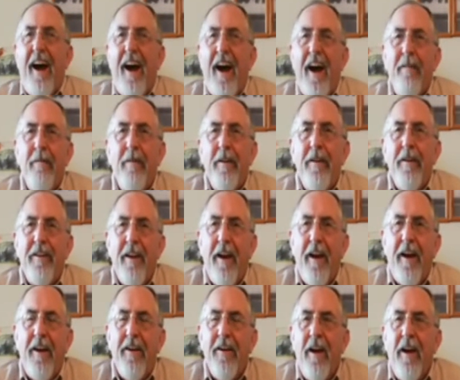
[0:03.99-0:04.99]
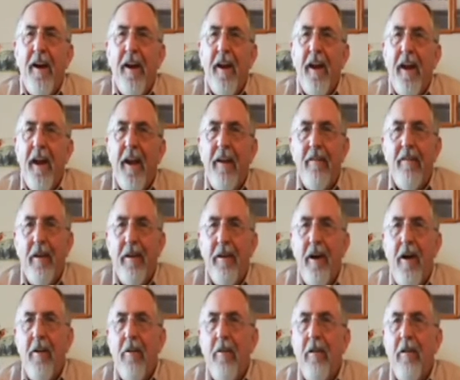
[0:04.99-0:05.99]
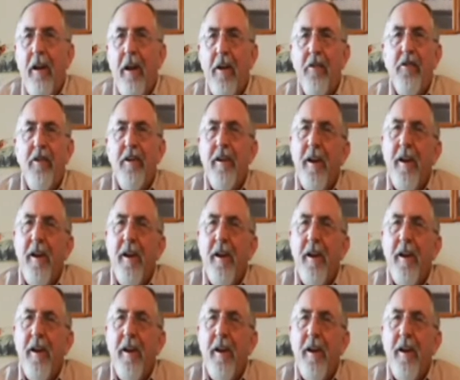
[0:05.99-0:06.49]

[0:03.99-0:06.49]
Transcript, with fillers: I haven't uh, done a Tagalog lesson